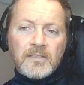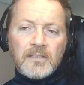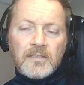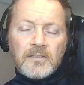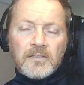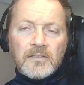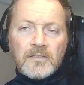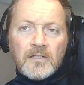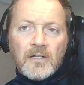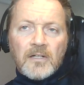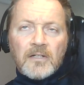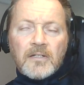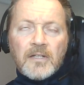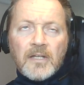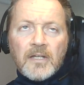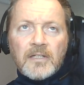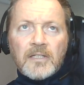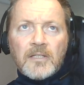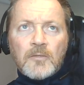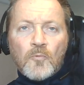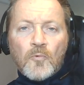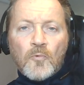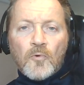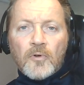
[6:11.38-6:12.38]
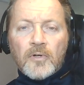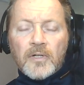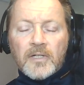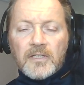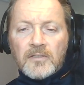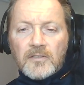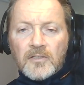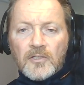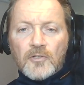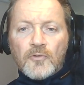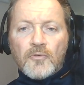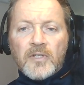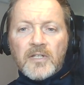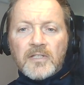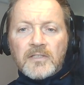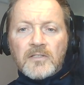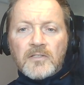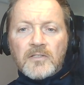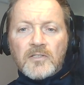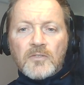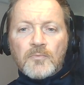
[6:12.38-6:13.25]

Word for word: done any work in the creatine